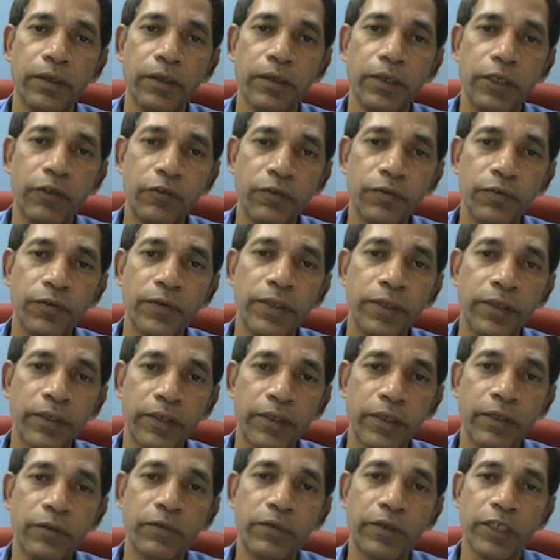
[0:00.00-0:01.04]
equivalent
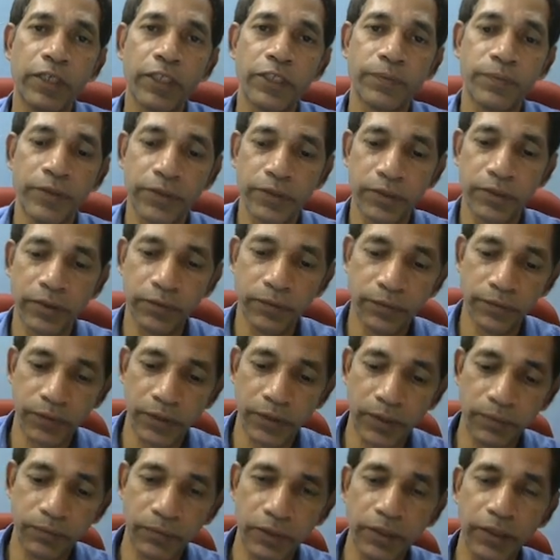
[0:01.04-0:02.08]
regular expression
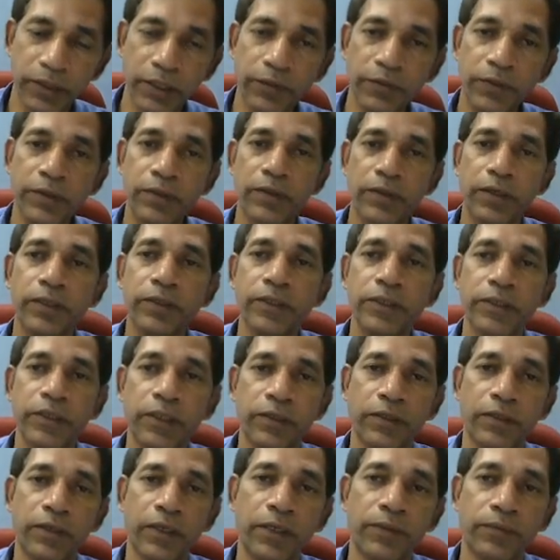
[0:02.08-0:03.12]
from the given
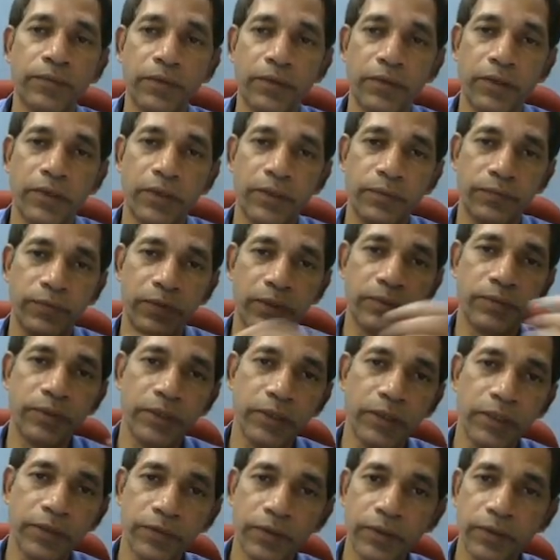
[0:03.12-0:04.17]
transition graph or from the
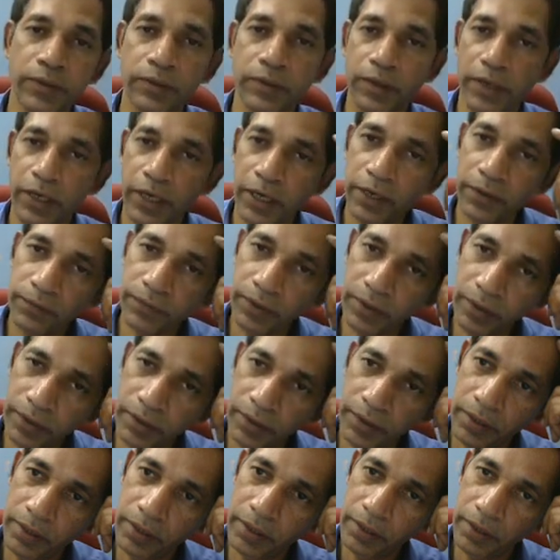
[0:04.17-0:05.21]
given FA
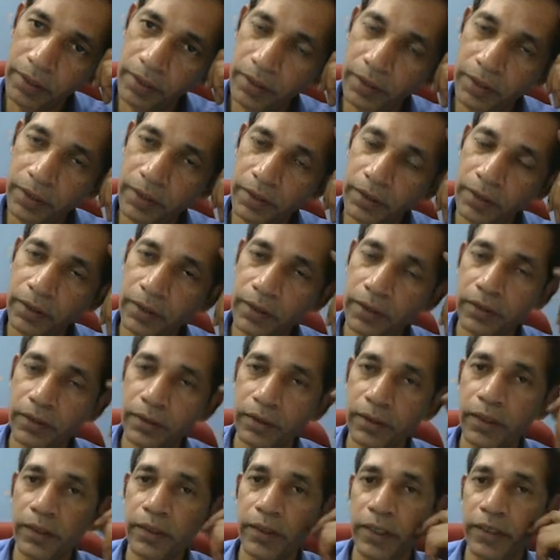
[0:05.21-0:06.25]

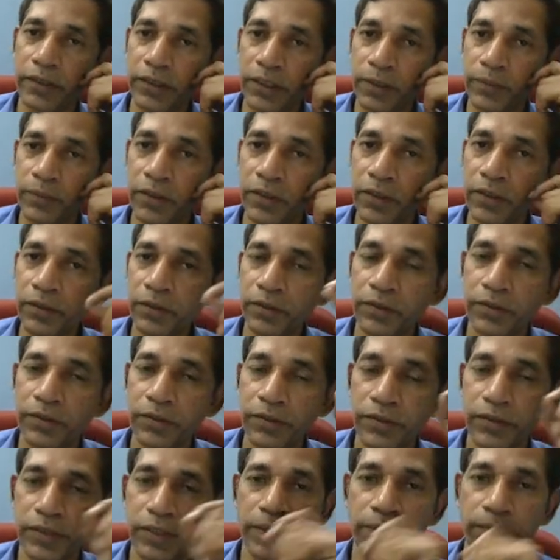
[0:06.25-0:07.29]
that accept the
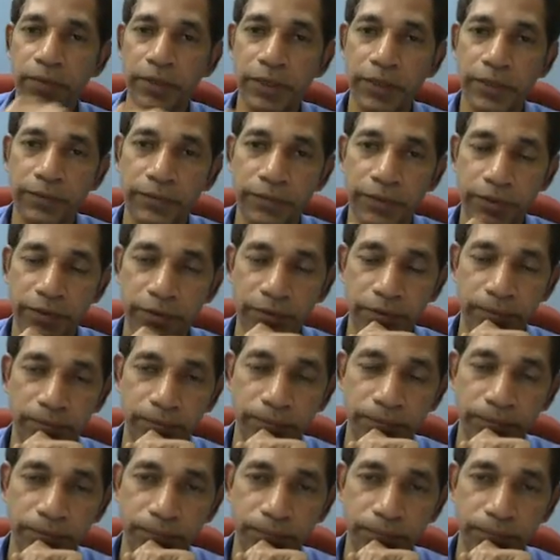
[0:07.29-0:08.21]
same language.